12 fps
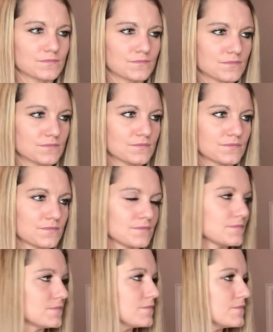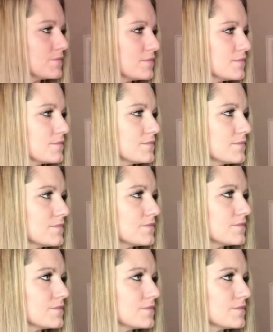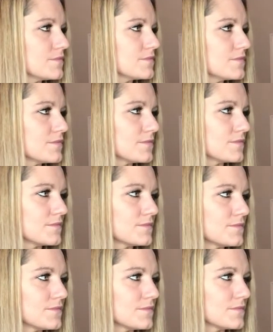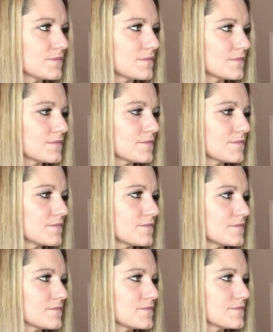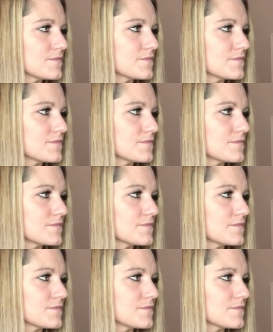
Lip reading: The person shown says nothing.